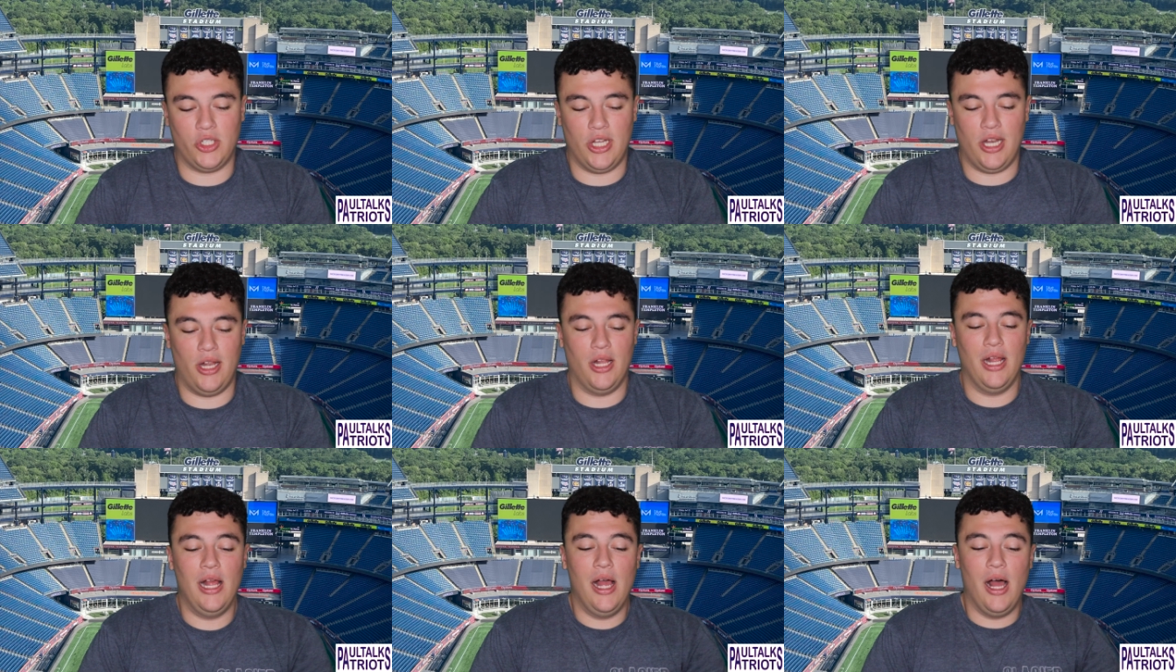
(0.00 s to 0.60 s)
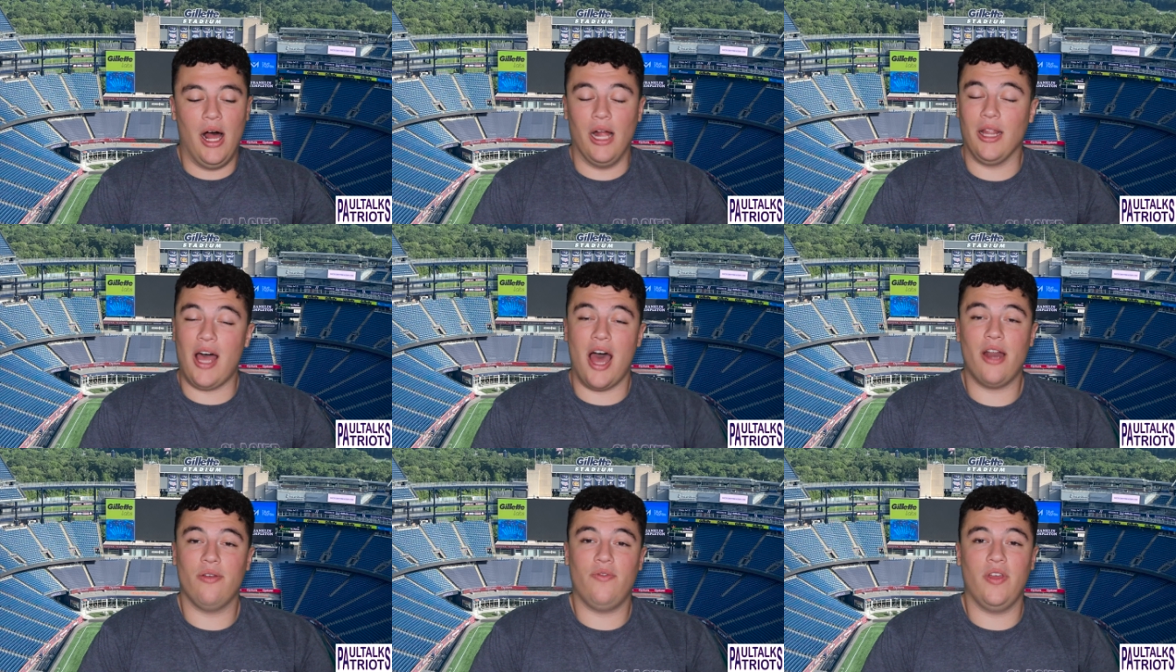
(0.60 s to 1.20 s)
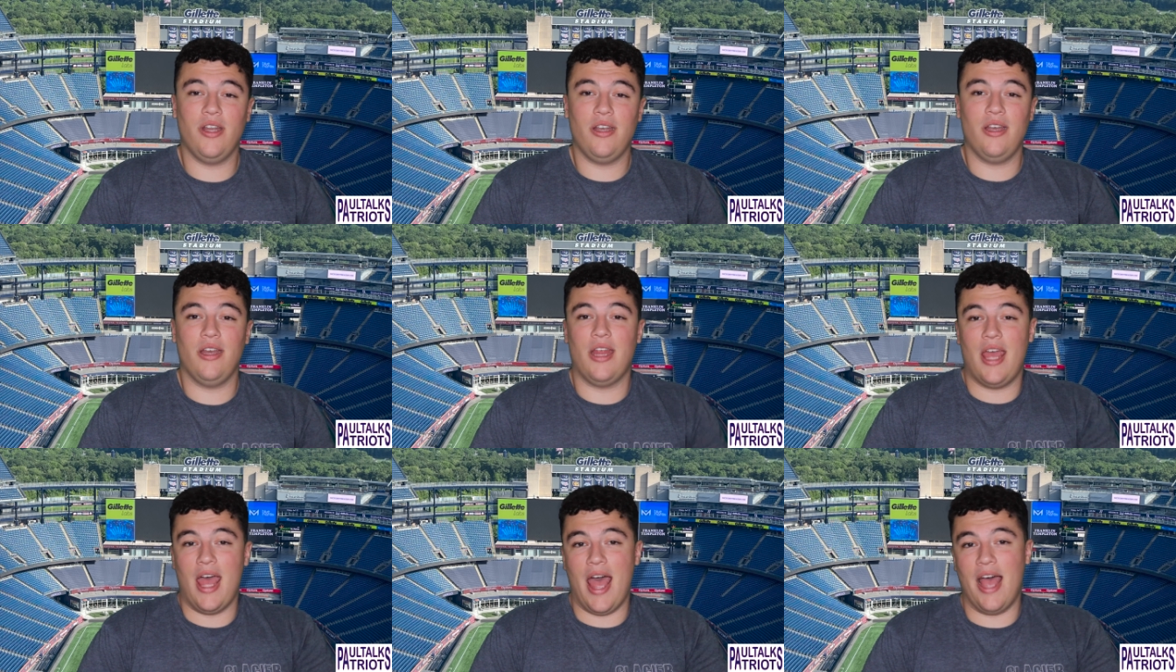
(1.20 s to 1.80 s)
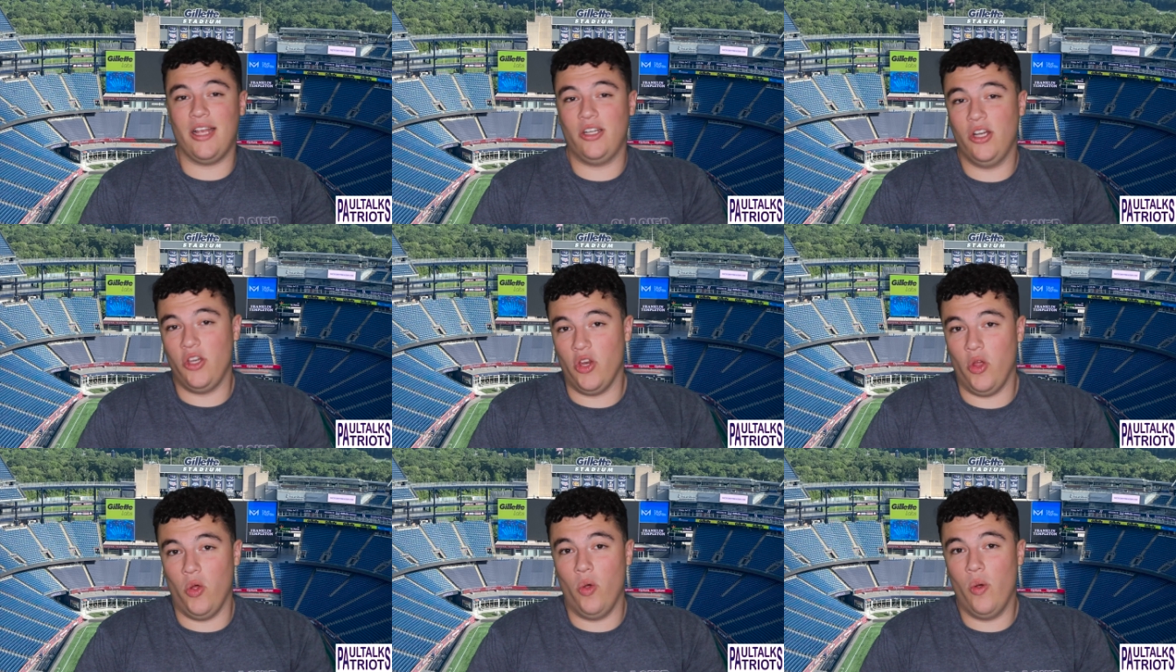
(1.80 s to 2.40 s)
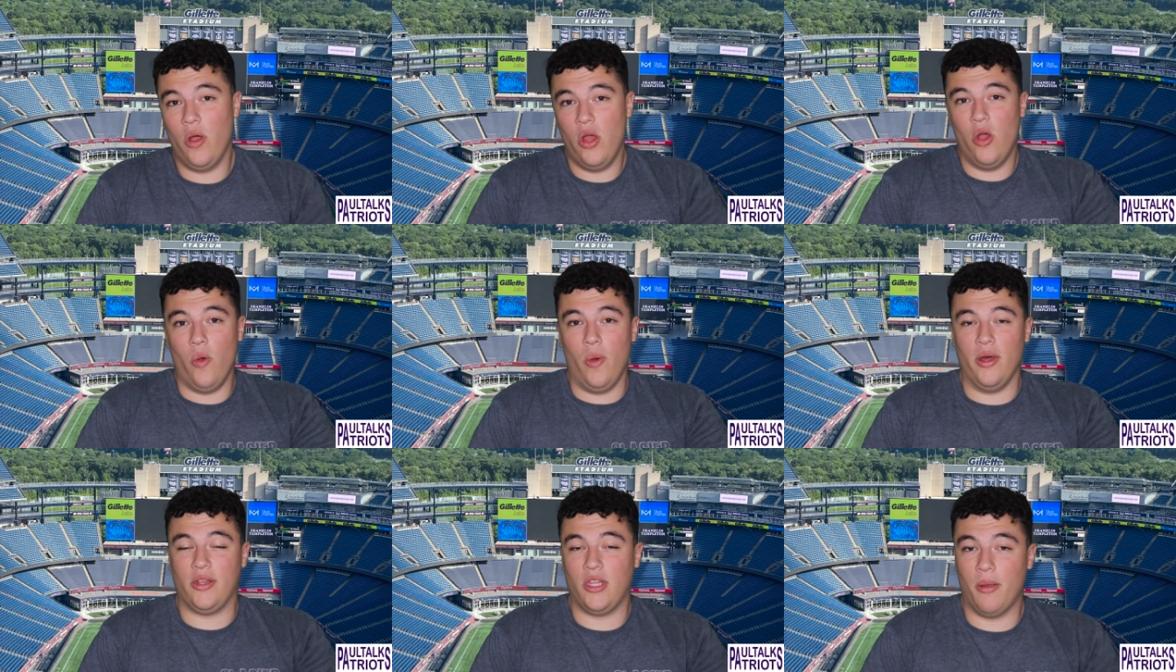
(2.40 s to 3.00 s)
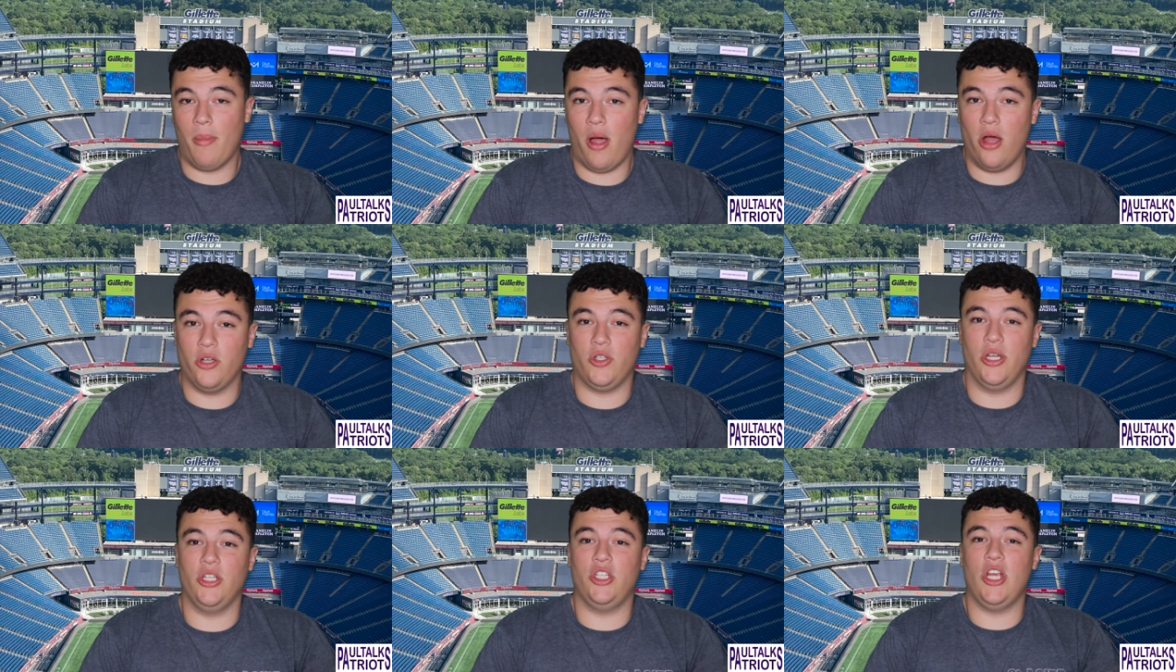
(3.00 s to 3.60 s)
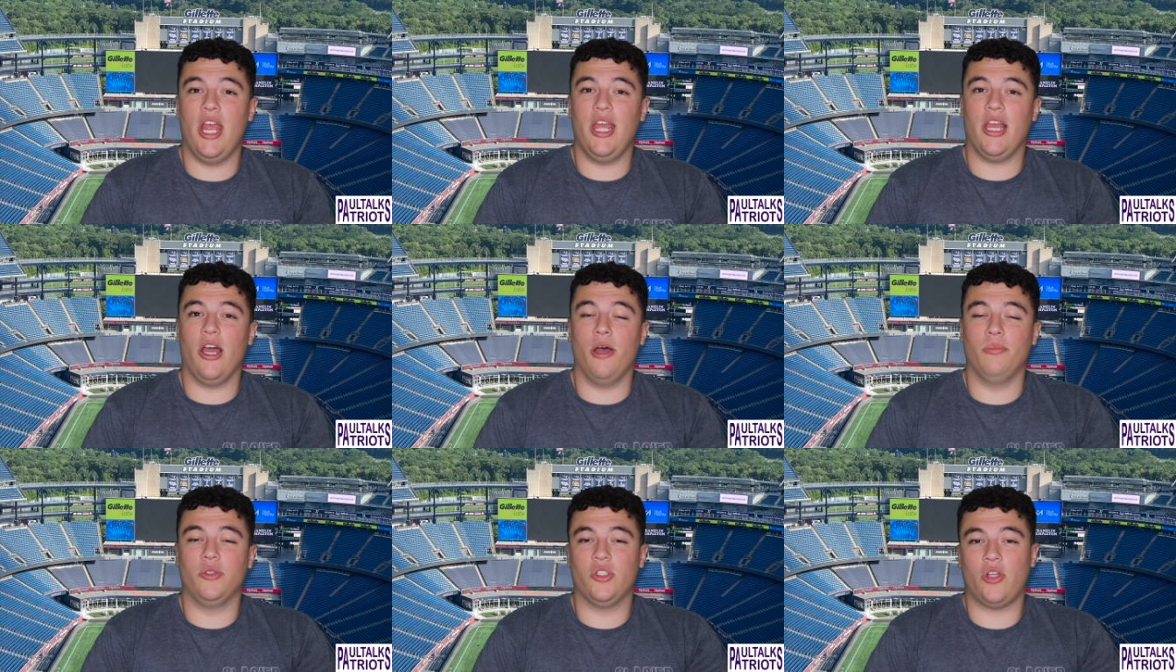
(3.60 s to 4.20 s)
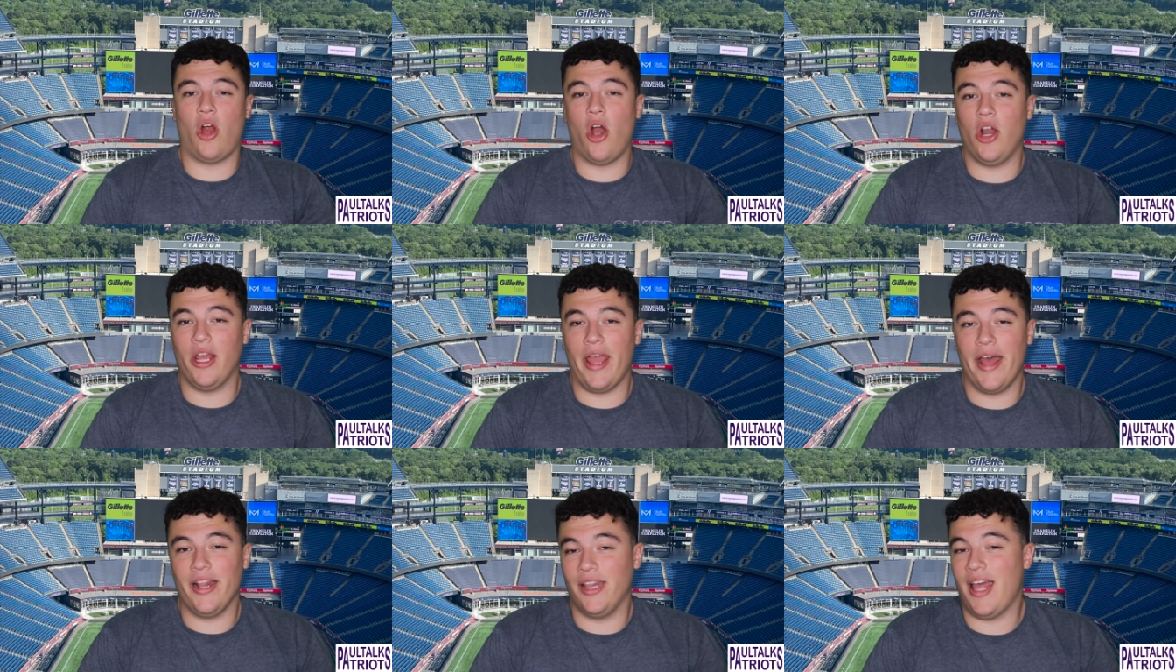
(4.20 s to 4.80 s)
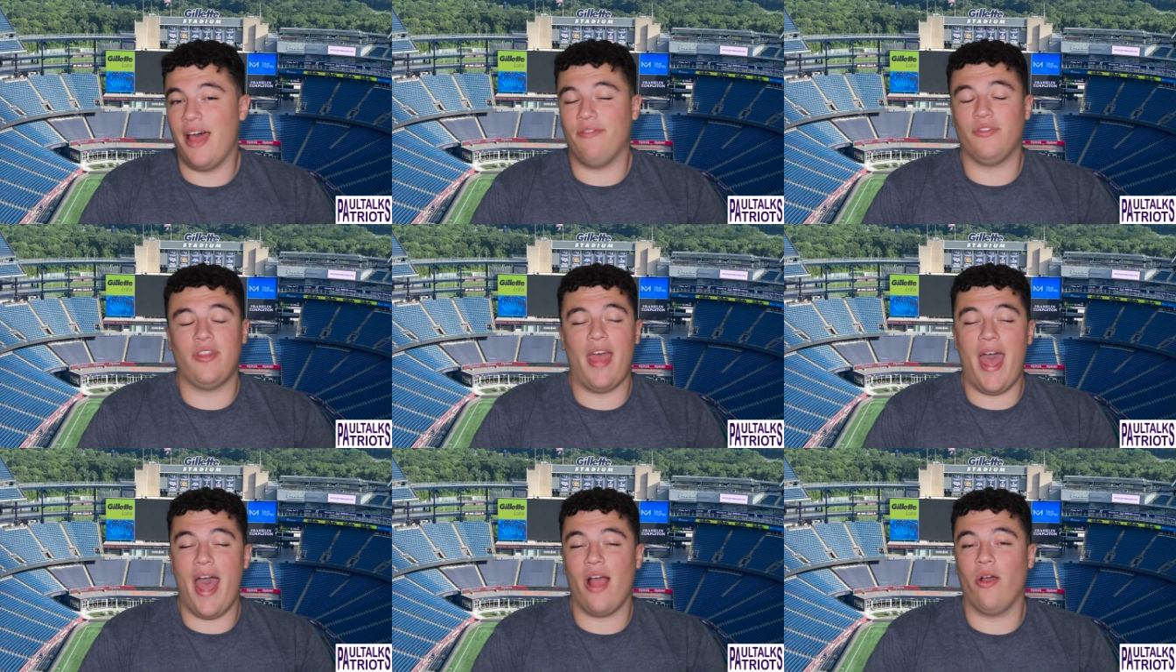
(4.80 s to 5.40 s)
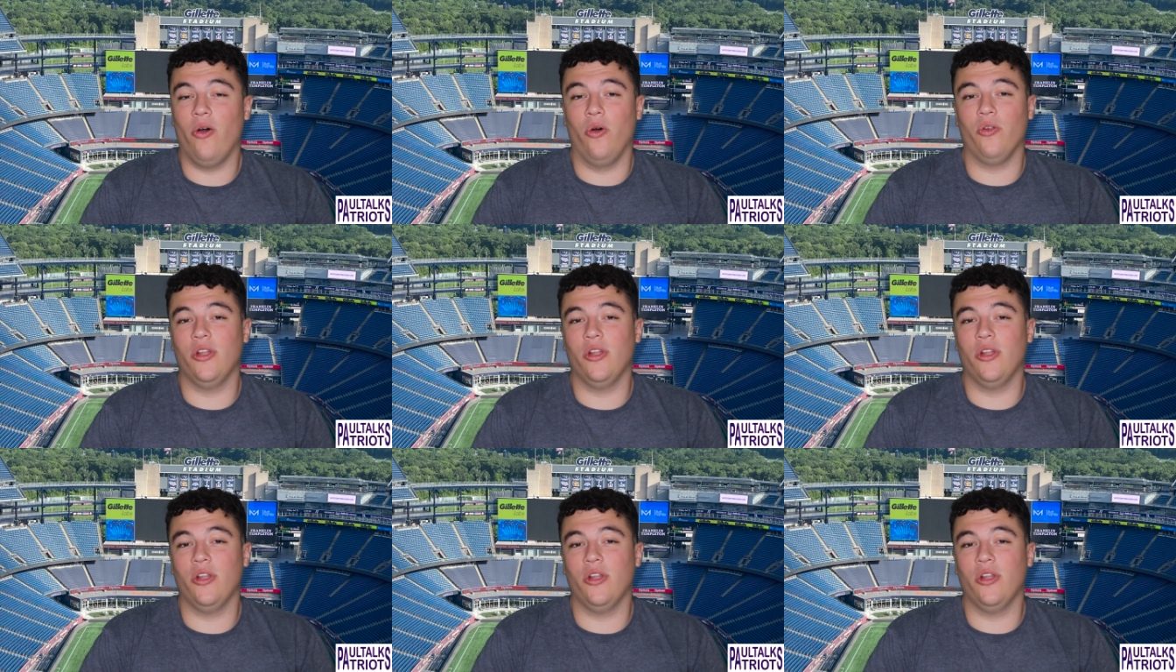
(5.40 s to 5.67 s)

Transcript: And a lot of it had to do with Davonte Adams starting at left tackle.